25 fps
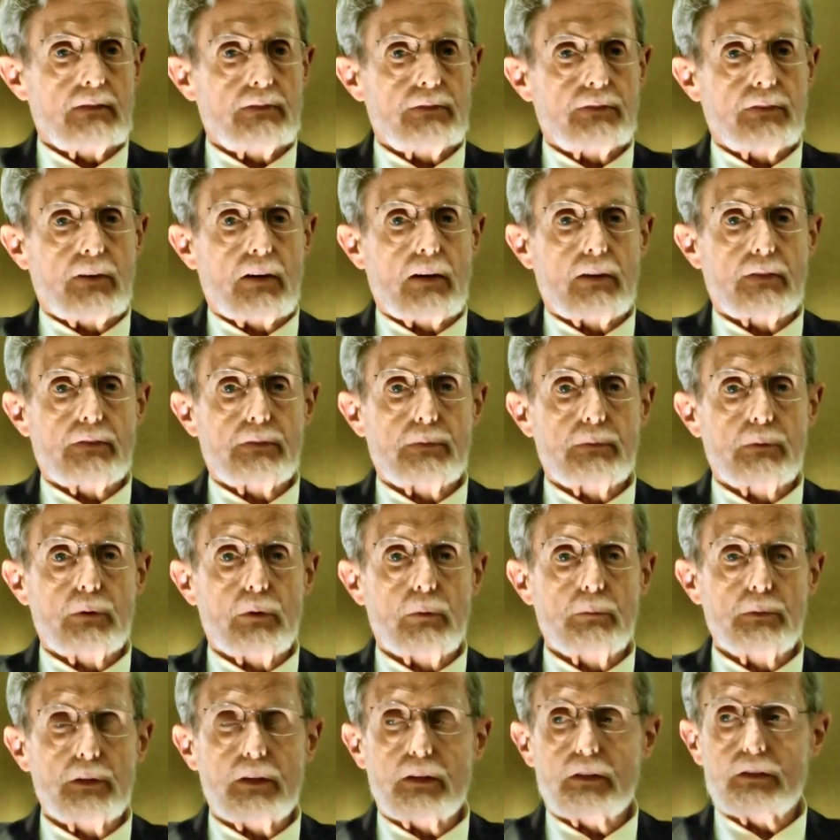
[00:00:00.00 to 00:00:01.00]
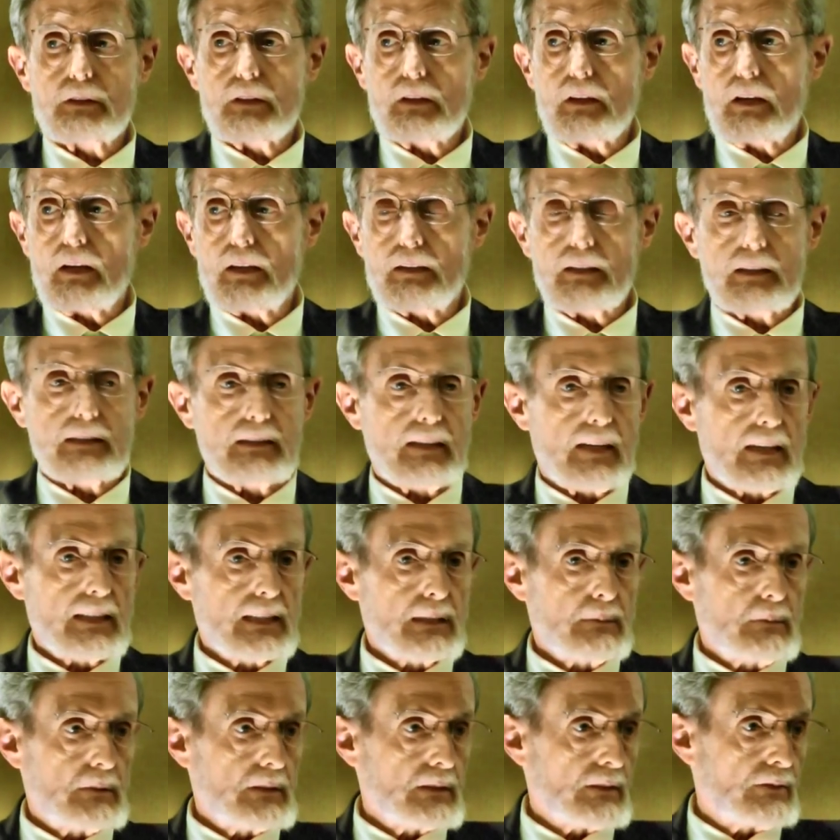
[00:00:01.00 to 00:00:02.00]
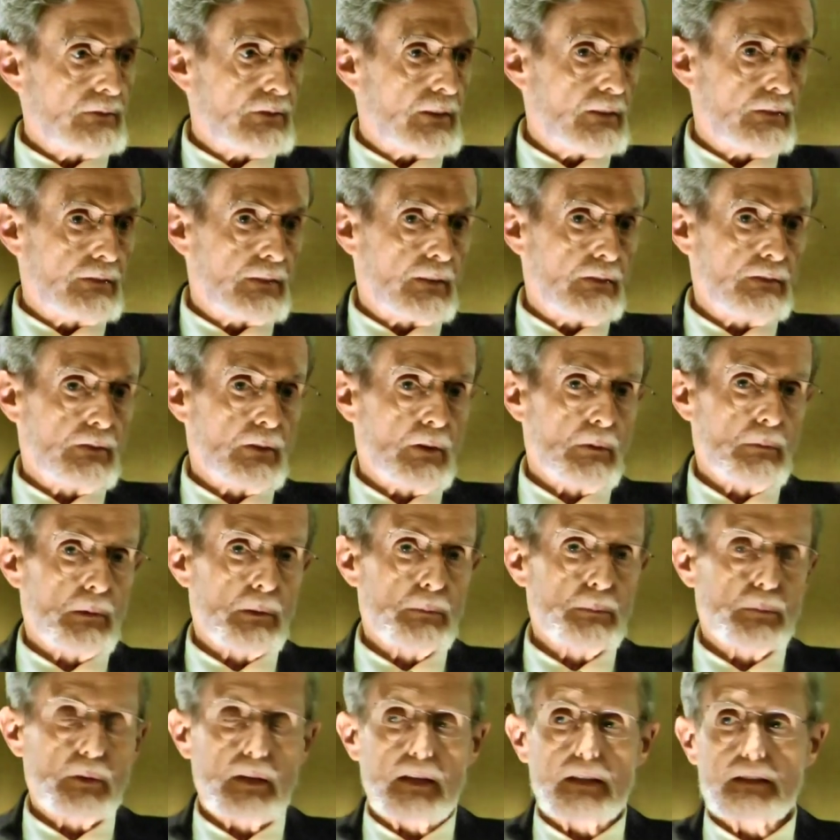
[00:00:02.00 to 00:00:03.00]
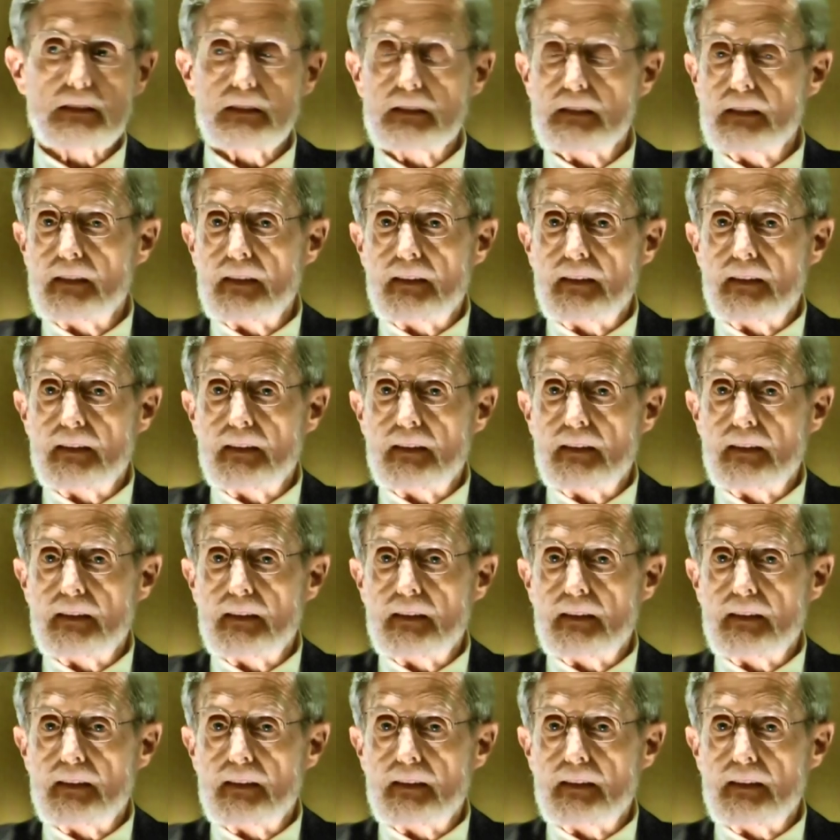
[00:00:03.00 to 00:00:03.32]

far from Rome, near to God, the testimonies of 50 former priests.